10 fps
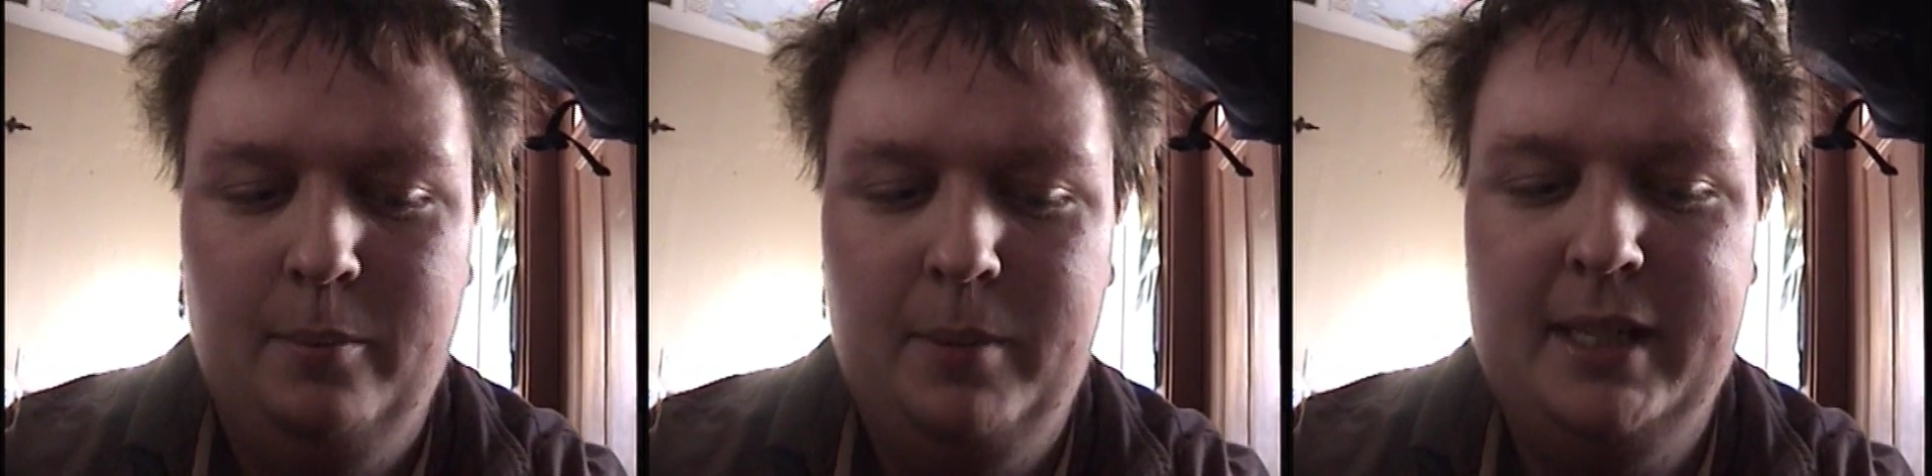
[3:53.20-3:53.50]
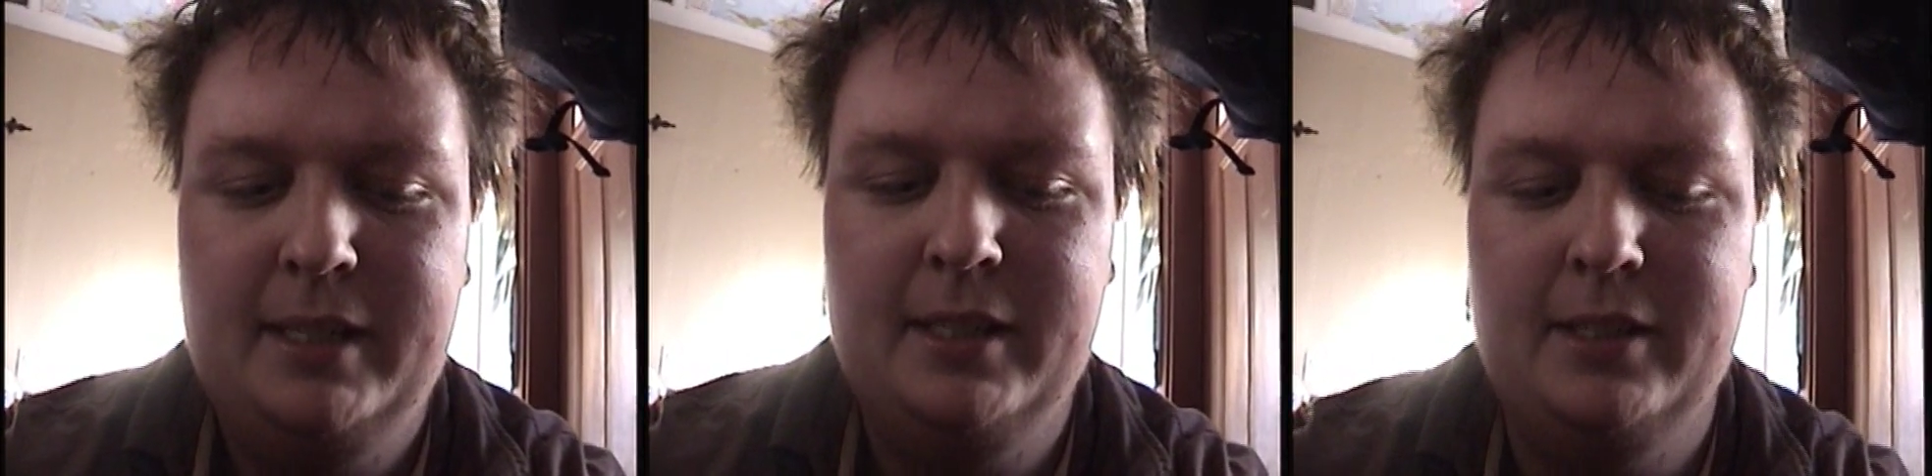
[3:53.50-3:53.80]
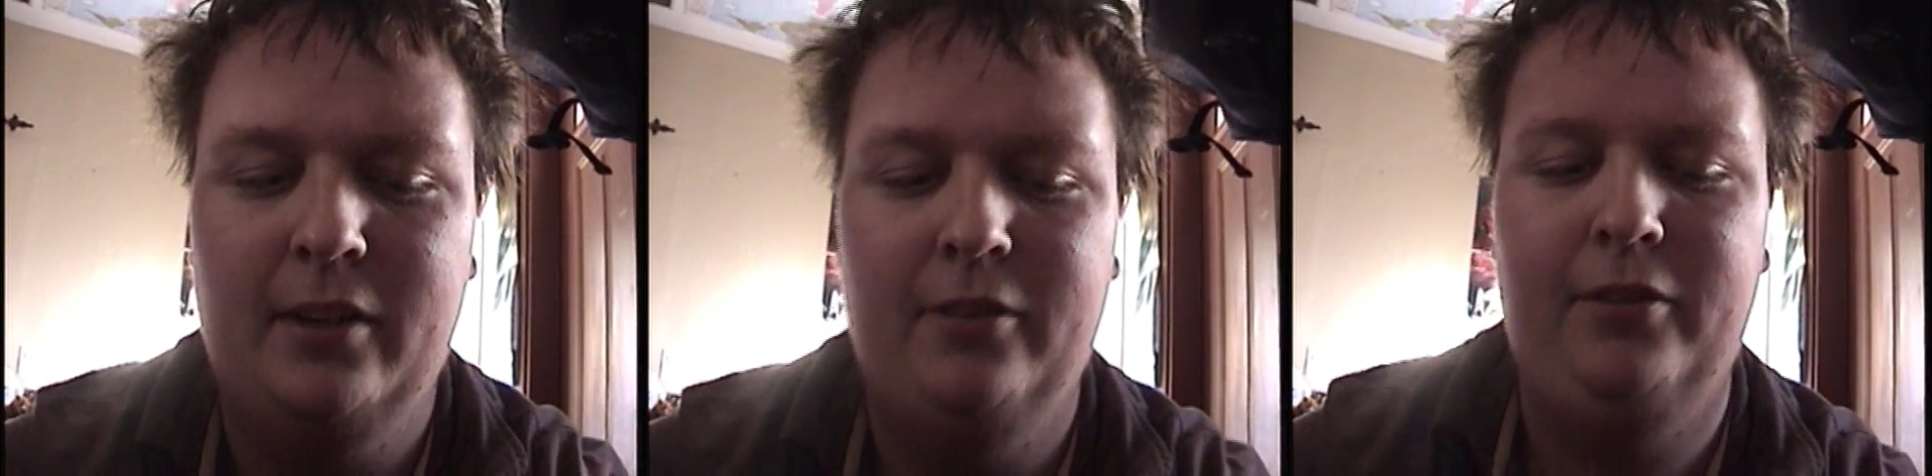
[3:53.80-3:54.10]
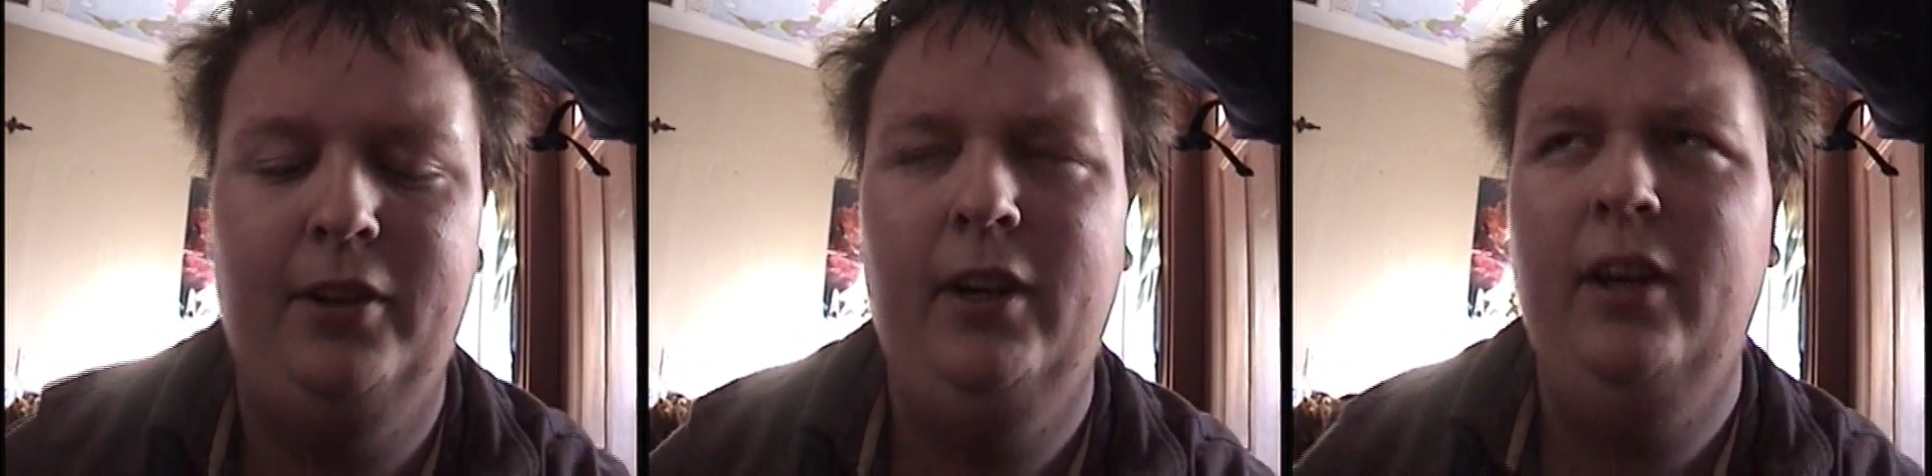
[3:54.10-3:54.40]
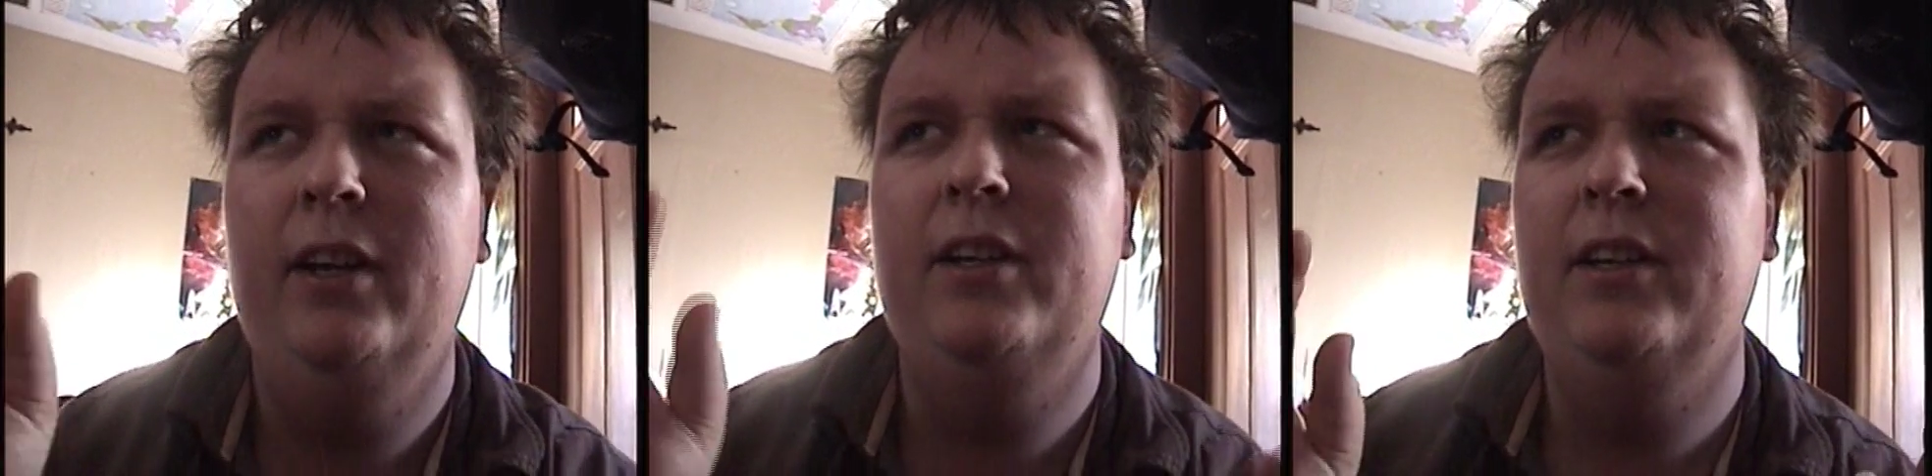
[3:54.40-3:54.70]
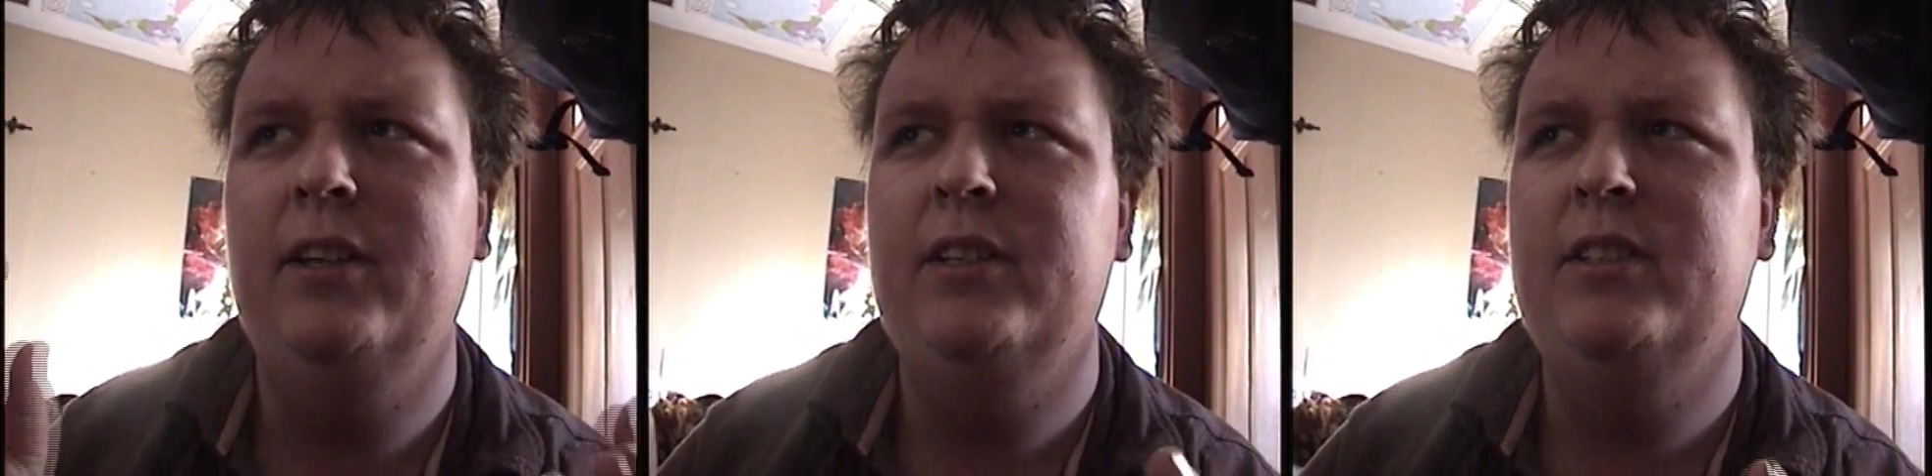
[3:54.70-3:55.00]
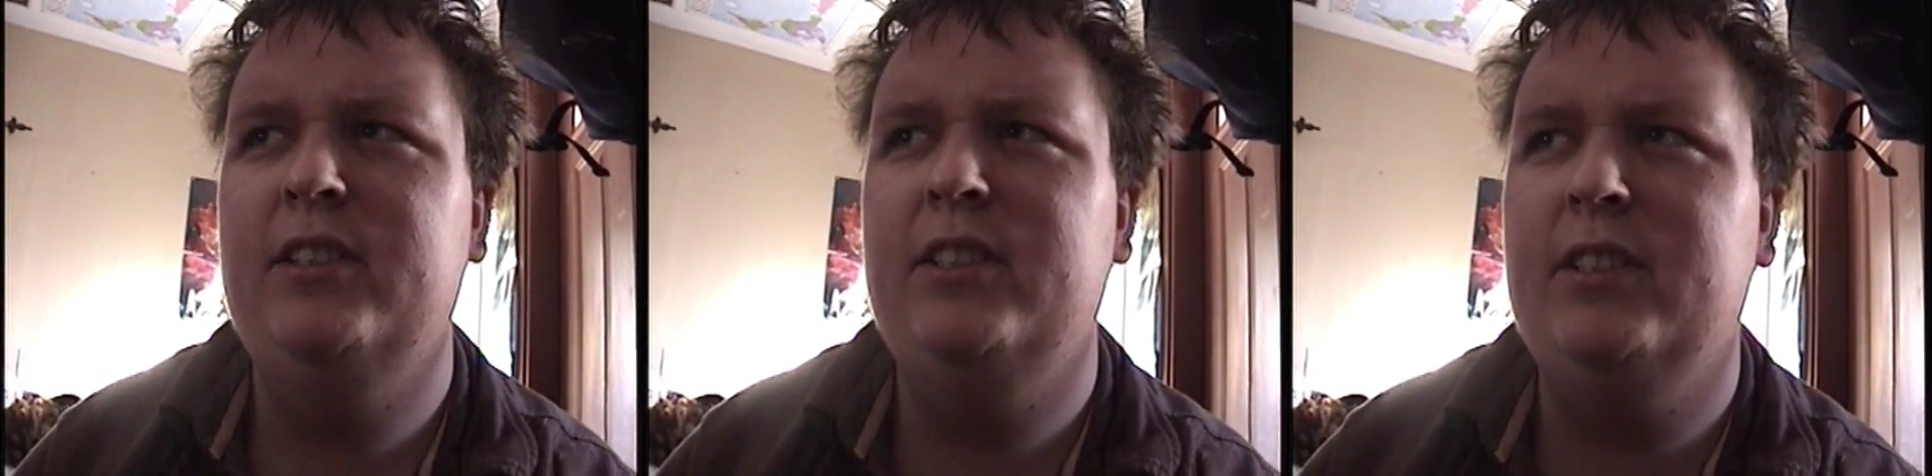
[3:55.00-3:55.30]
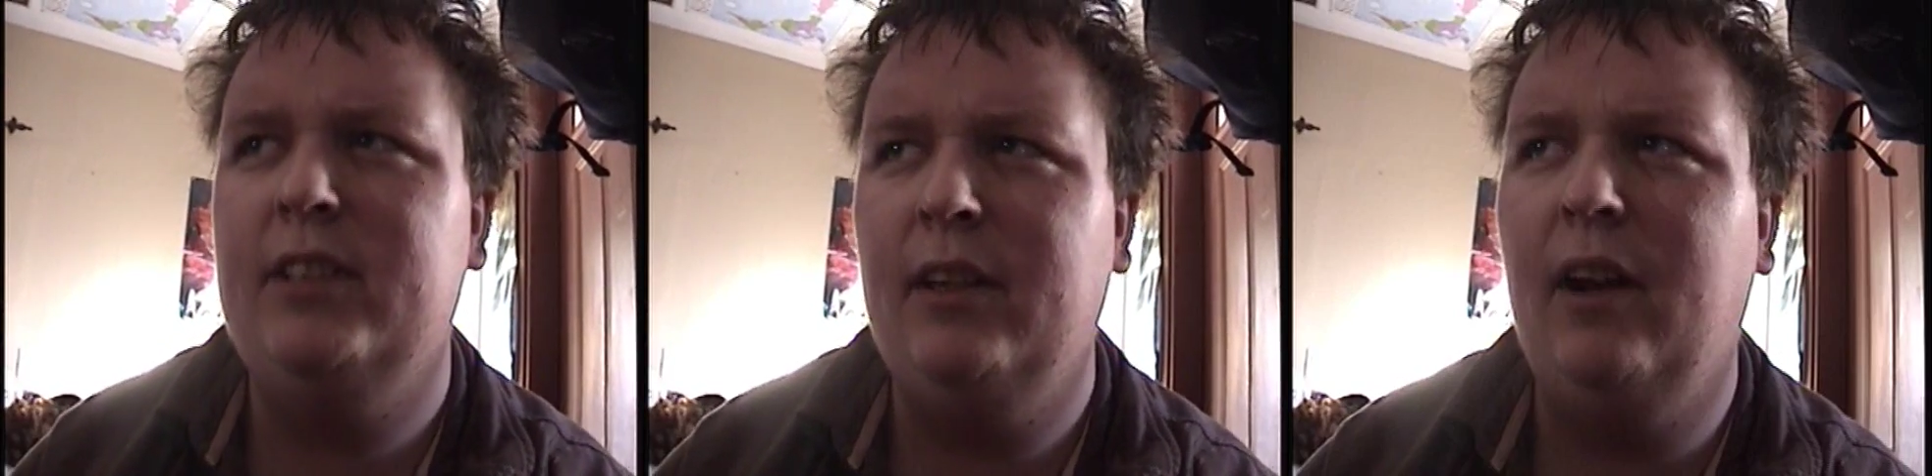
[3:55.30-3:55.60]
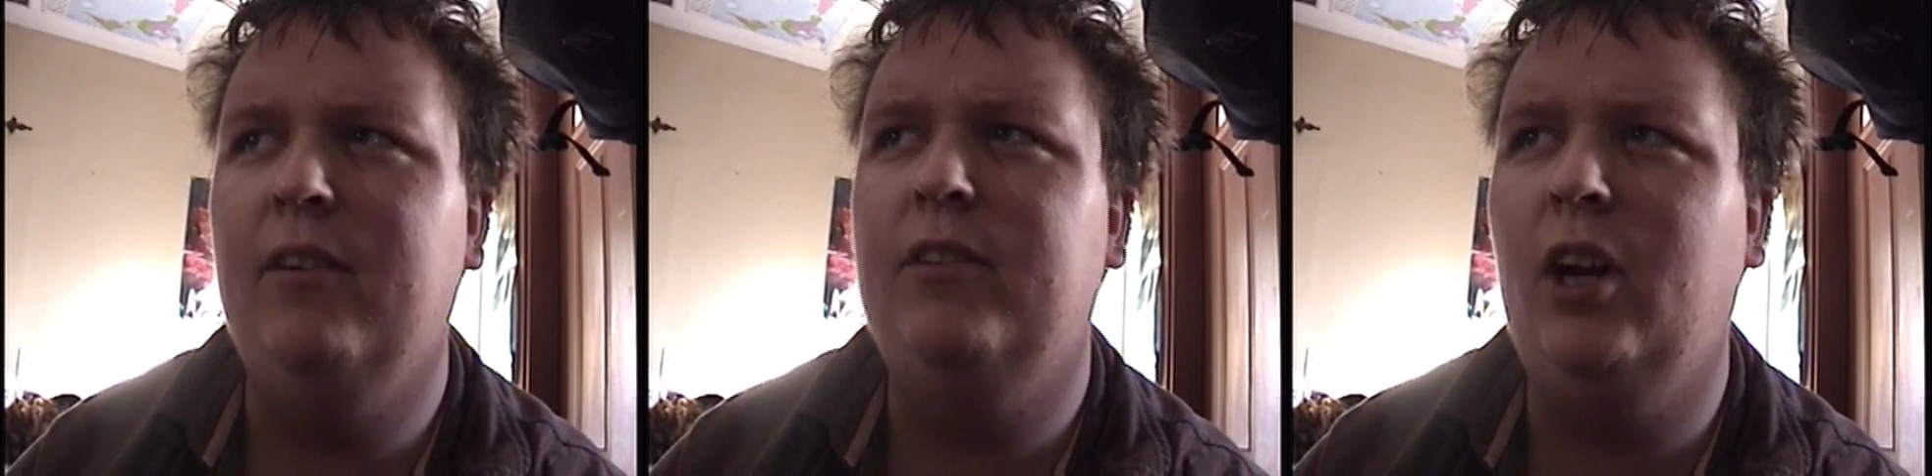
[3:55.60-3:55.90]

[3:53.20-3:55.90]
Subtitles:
pieces of